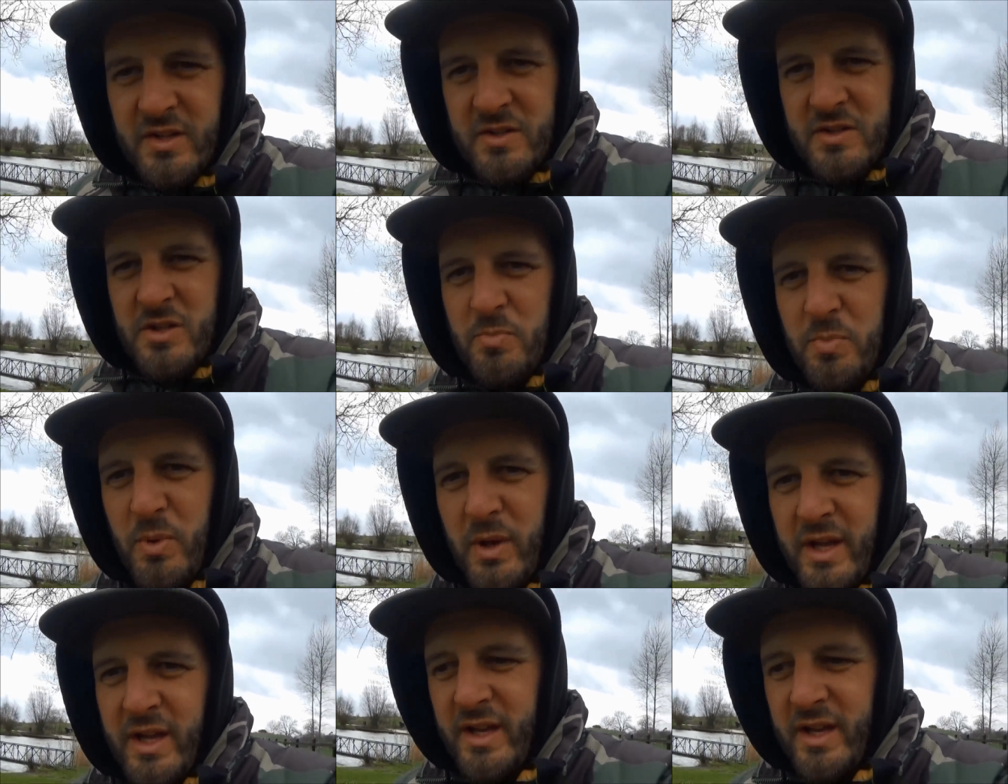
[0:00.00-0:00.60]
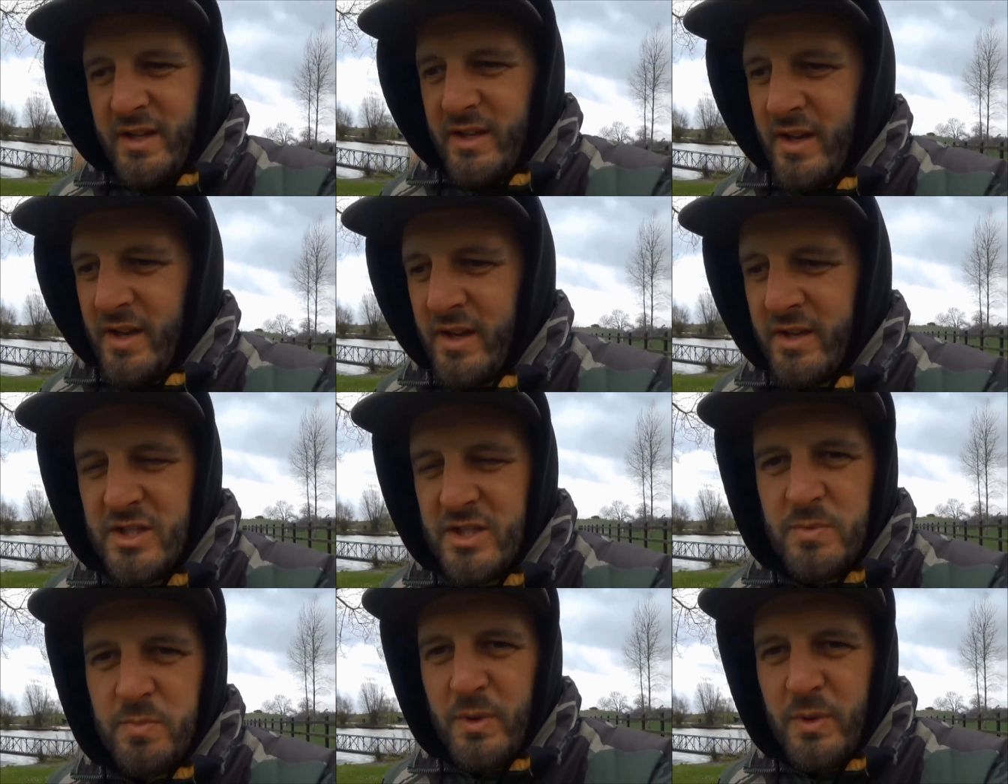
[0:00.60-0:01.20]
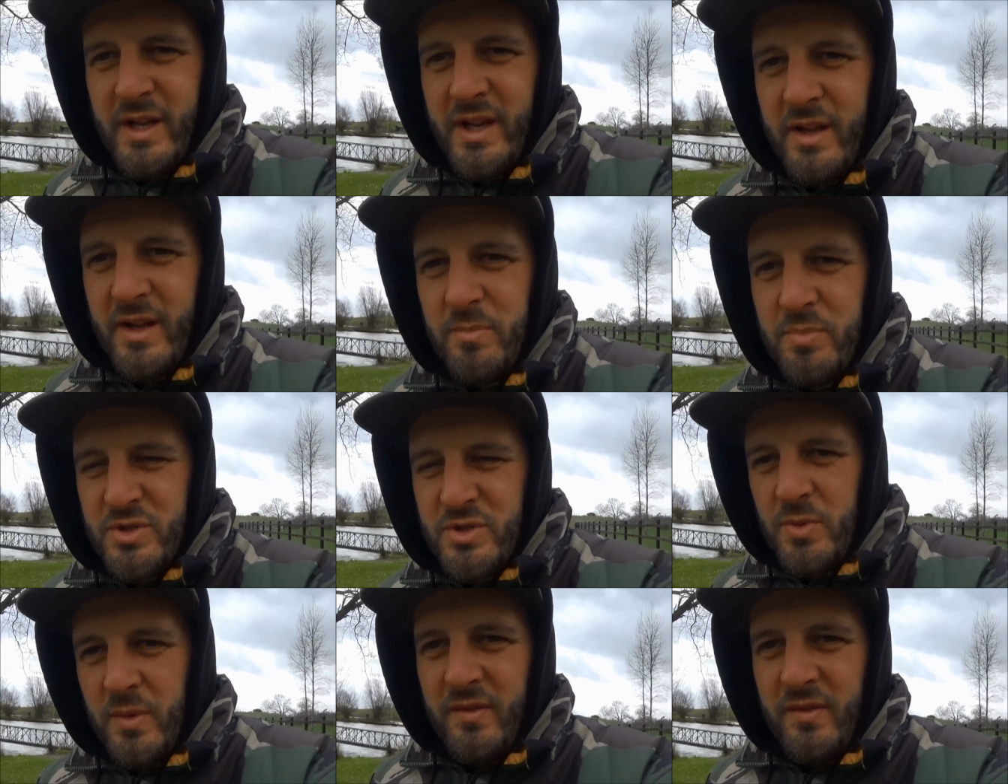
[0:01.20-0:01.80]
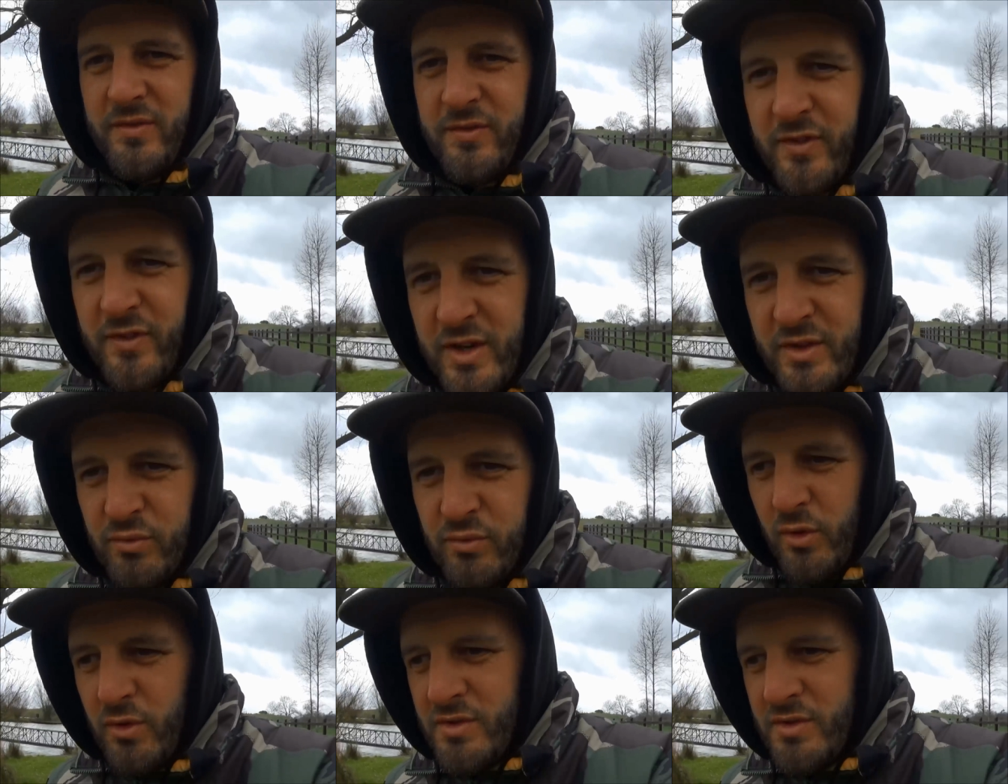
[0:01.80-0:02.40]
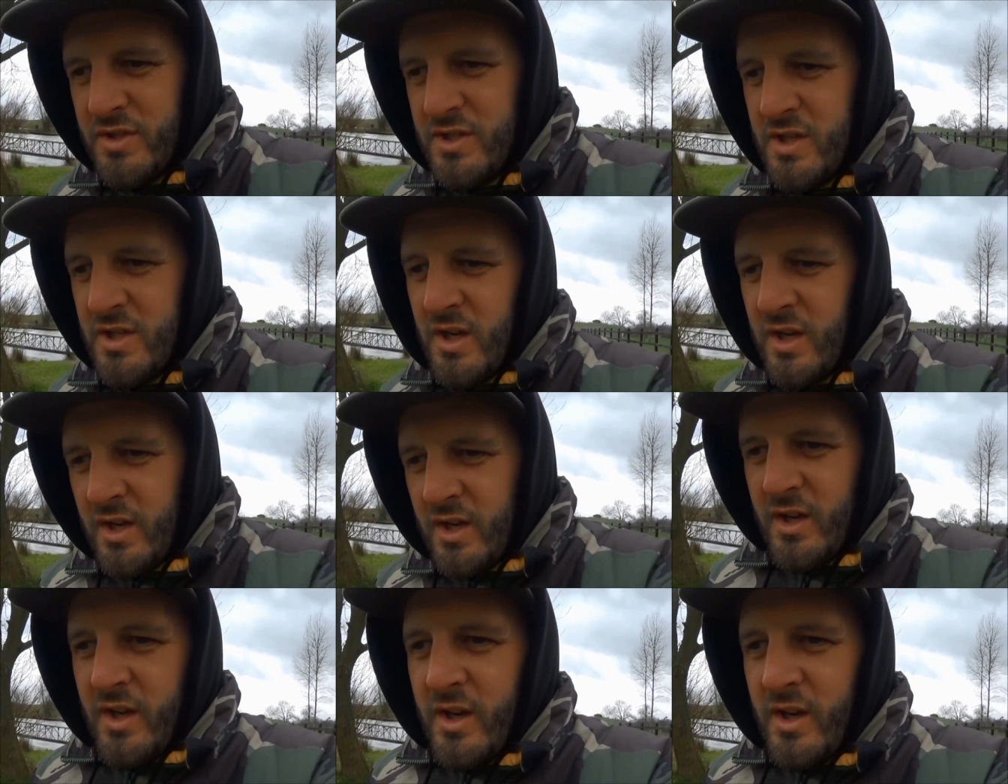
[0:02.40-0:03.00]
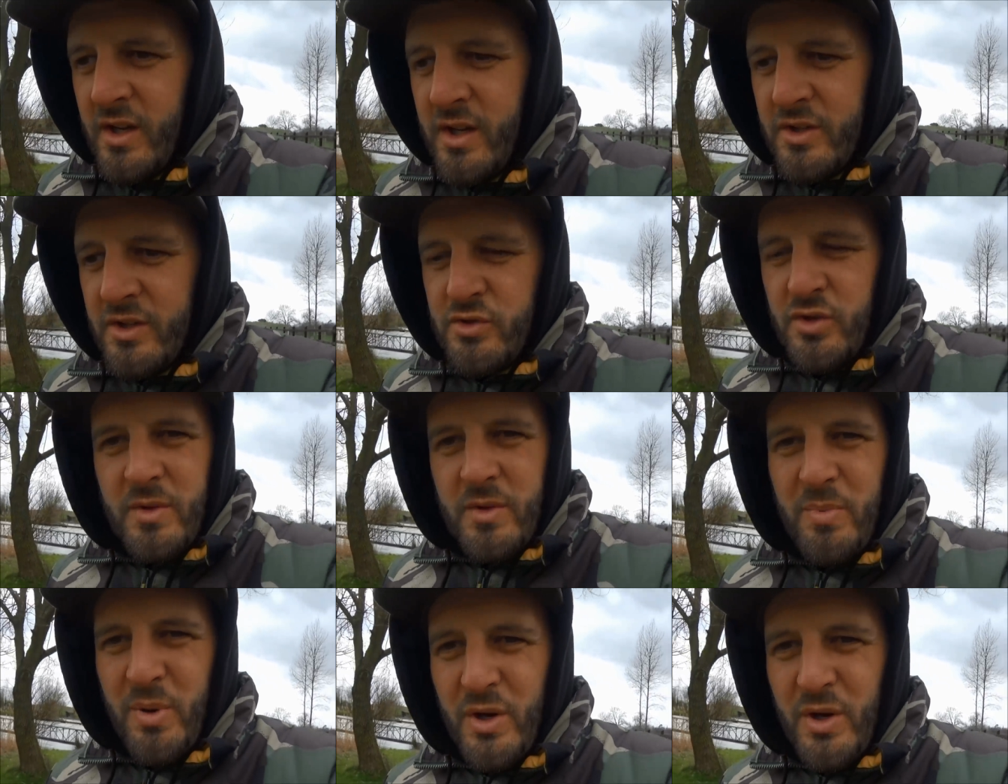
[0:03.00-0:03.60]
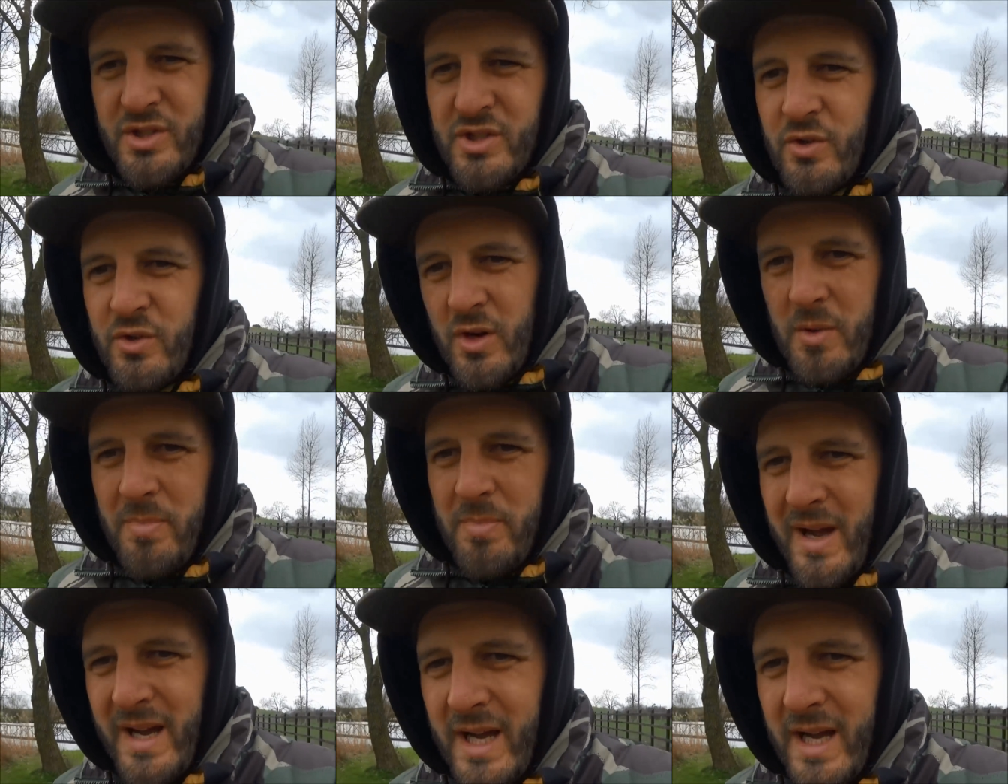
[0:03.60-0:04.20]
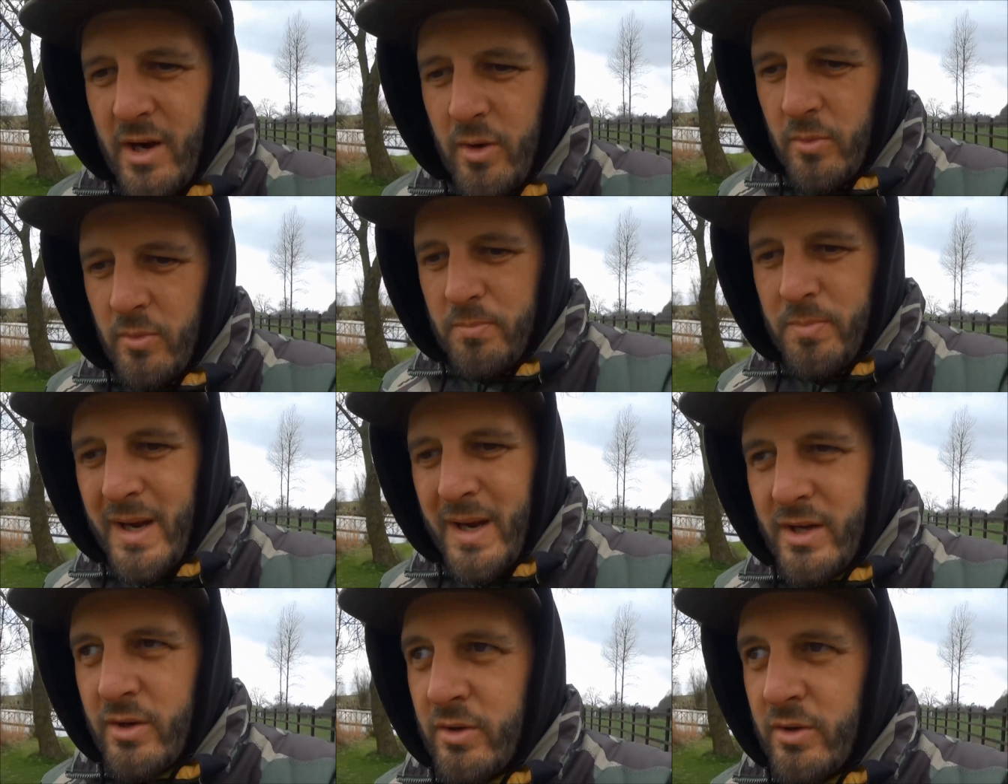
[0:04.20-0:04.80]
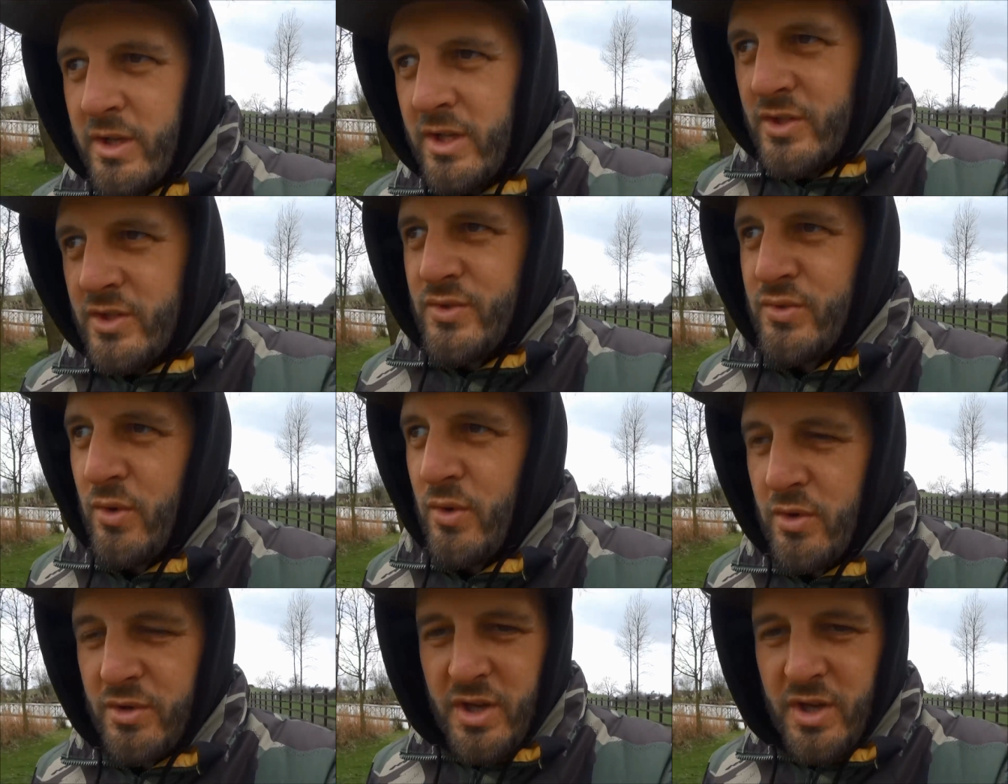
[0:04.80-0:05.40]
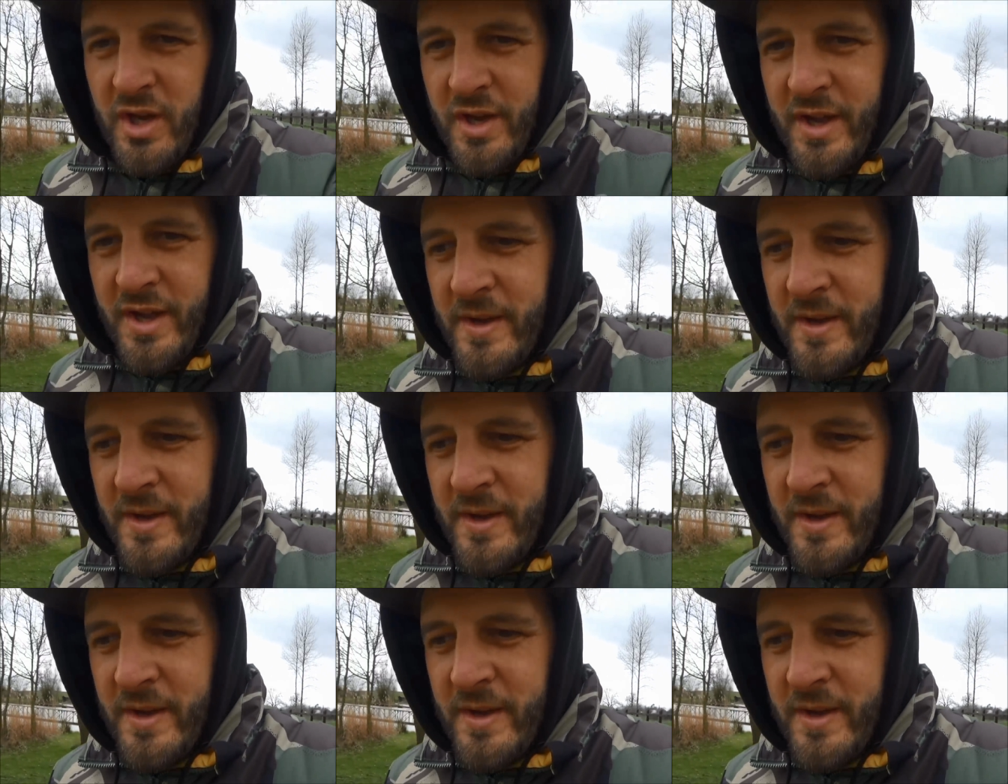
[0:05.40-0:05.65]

split it between 3 rods, literally put a solid bag out, back on each rod,